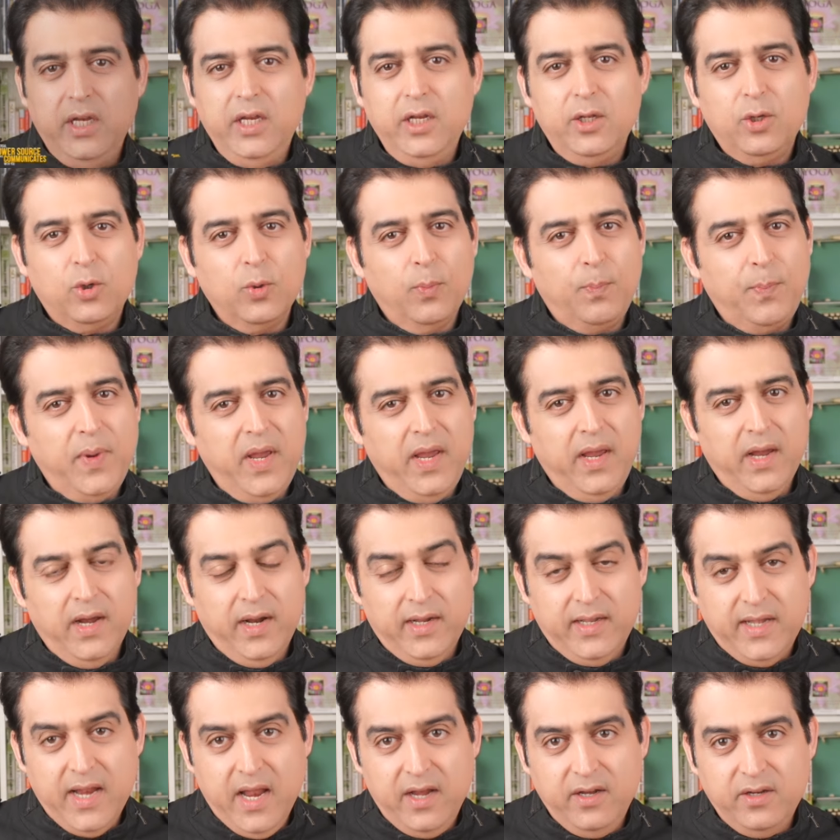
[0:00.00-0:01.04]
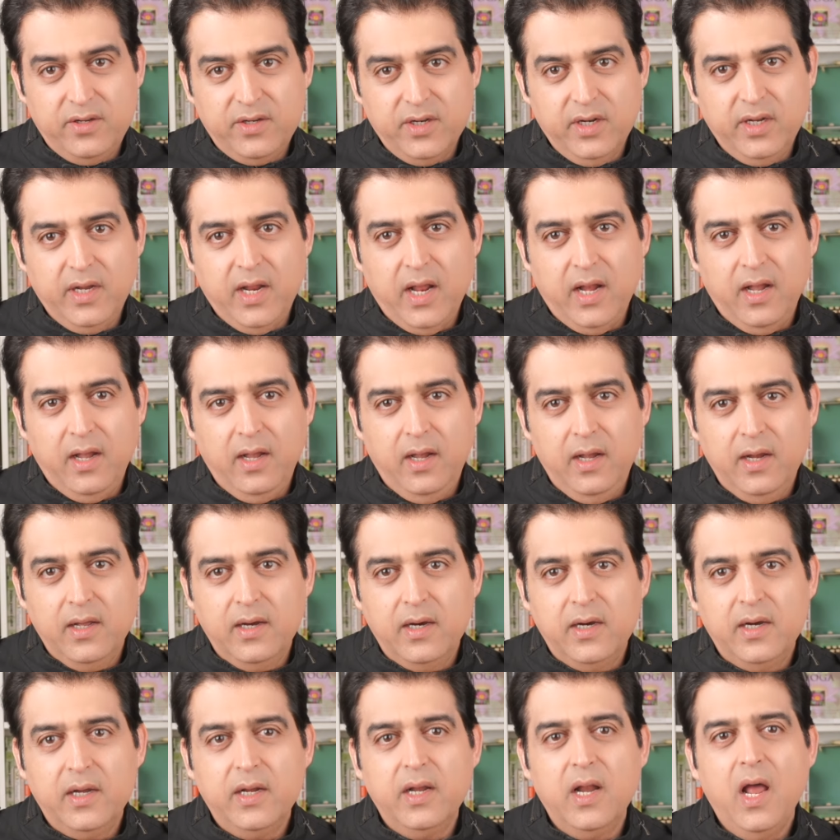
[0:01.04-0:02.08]
need to pay attention and
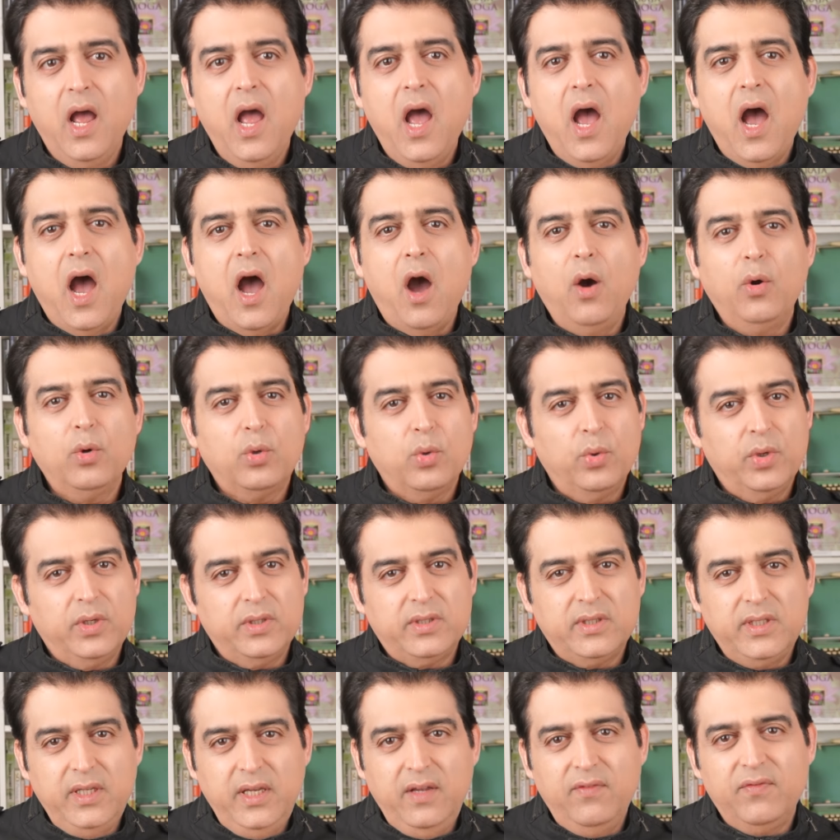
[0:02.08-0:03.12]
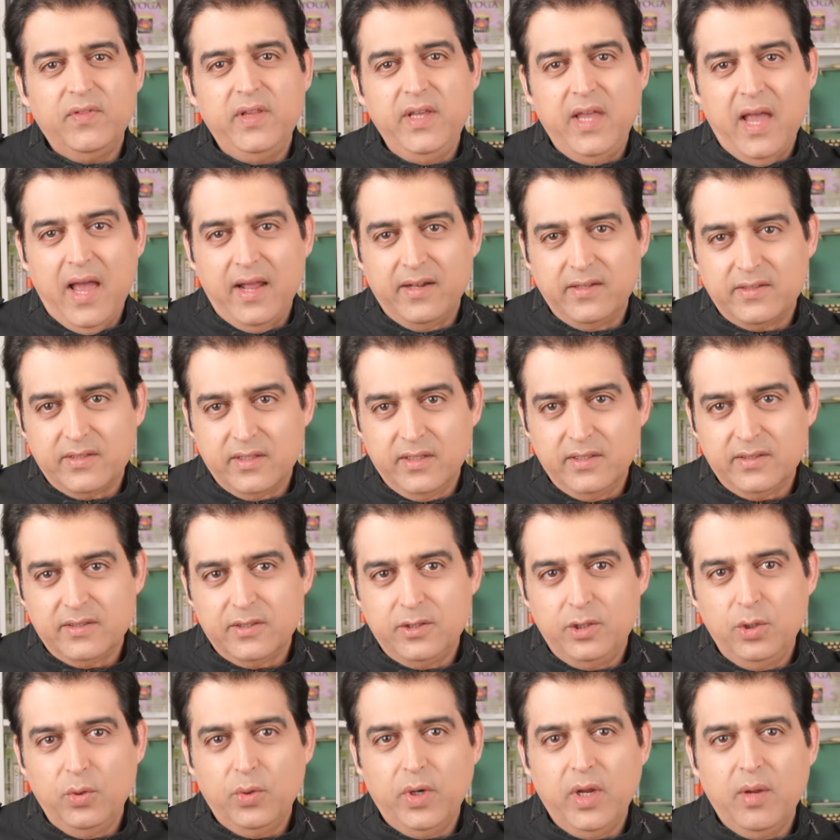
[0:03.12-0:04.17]
learn how to receive the
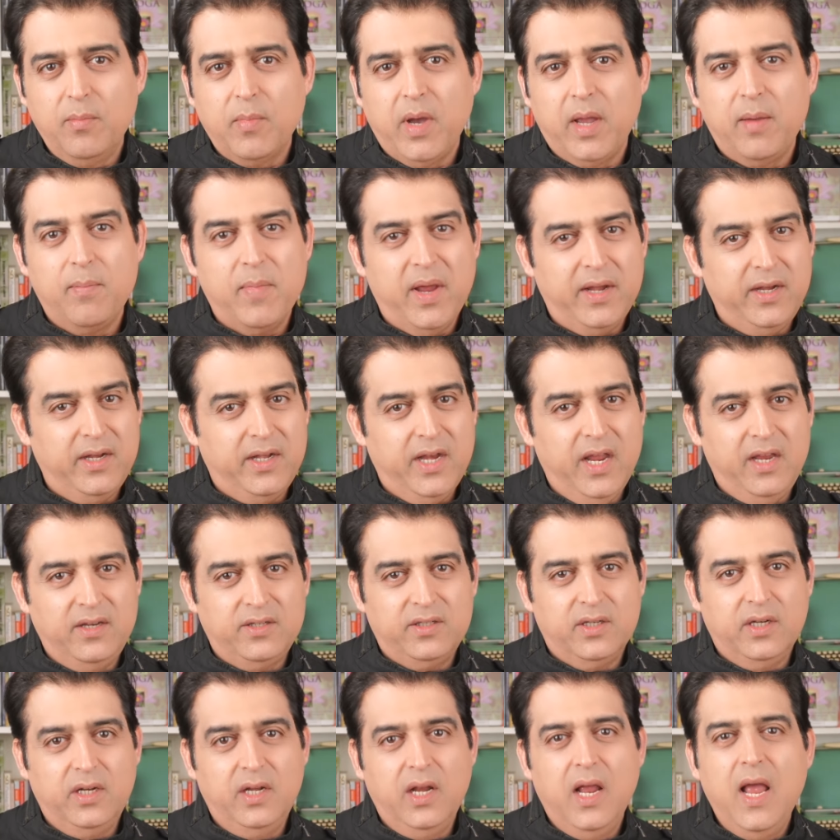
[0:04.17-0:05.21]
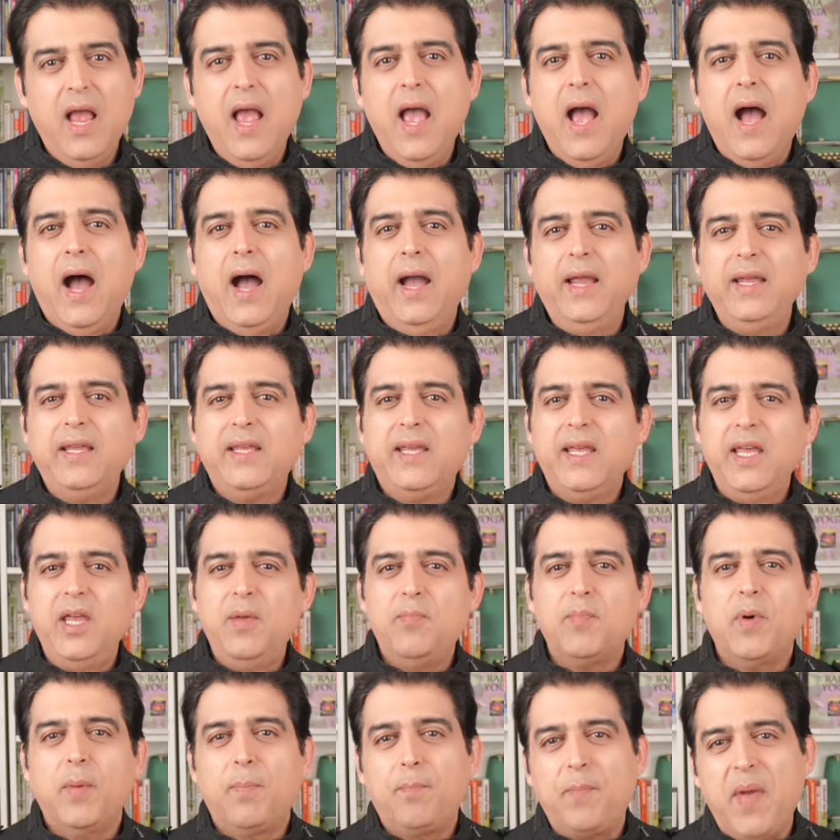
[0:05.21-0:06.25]
answers. During my meditation, I
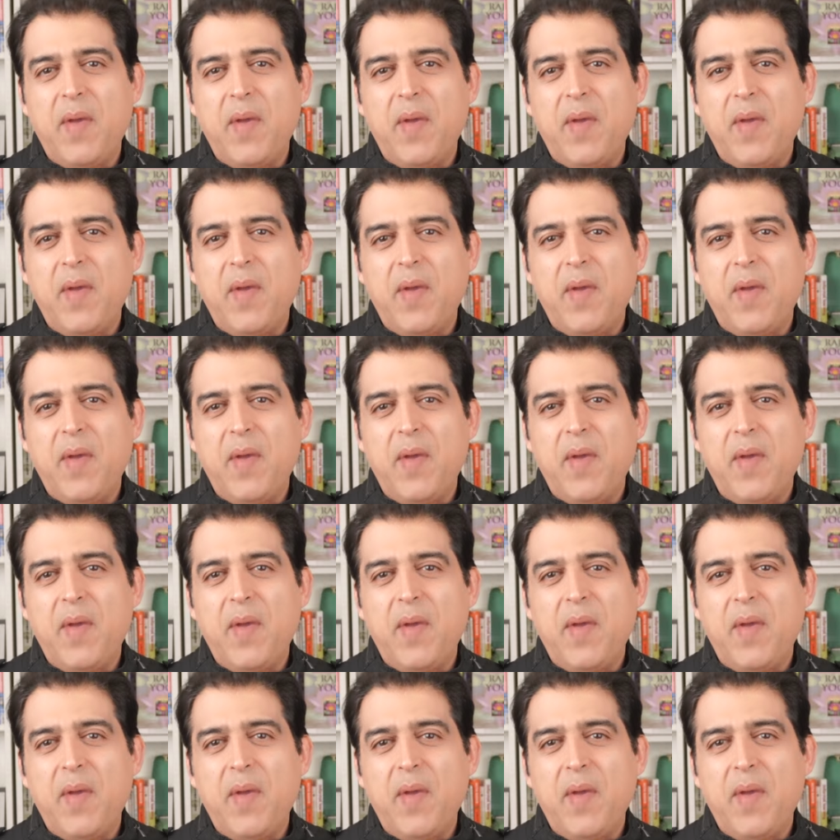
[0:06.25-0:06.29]
keep a